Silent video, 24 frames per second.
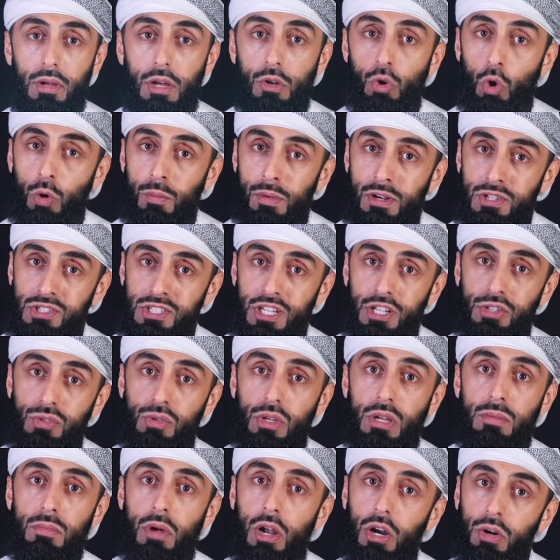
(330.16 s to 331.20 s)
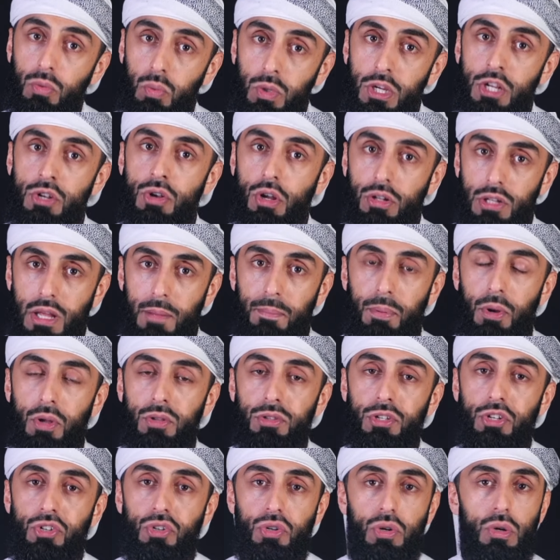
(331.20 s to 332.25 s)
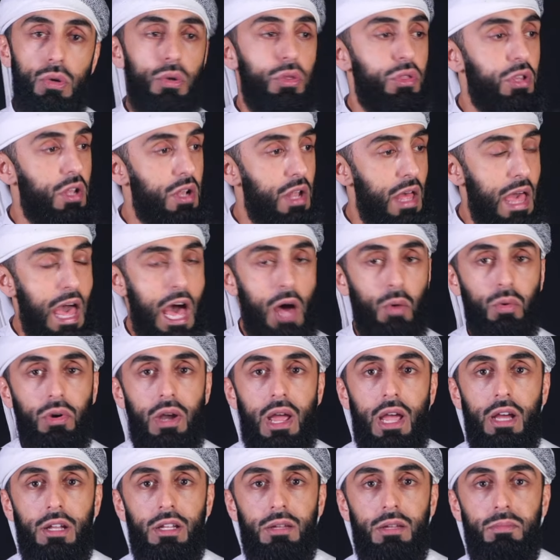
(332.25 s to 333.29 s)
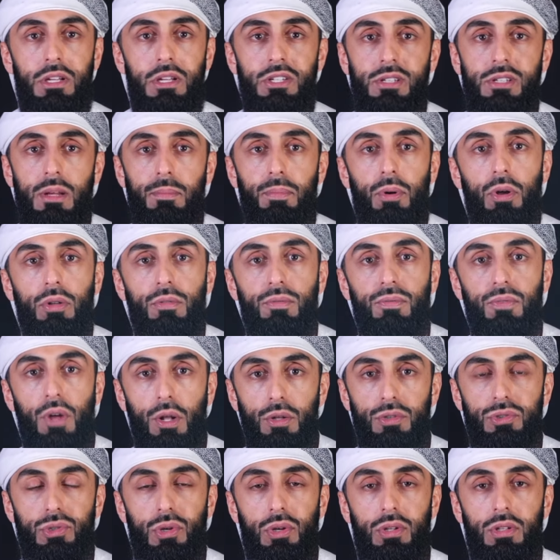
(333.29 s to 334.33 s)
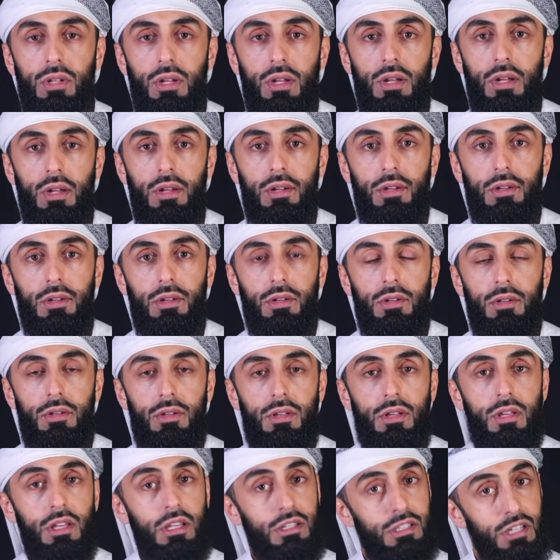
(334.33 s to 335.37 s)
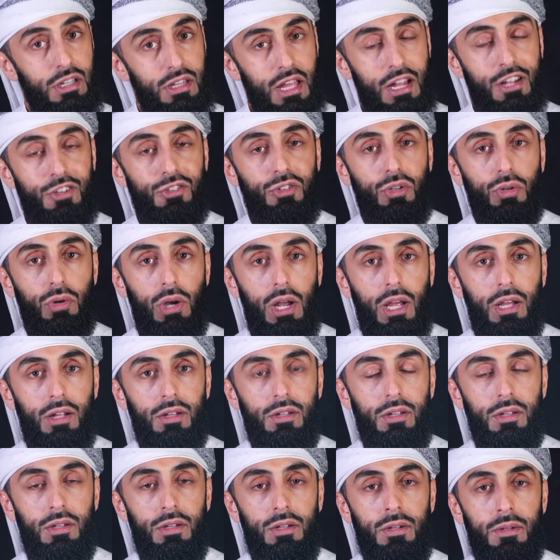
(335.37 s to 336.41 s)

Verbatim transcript: And Umar said to him, "Are we not upon the truth and our enemies upon falsehood?" He said, "That is correct."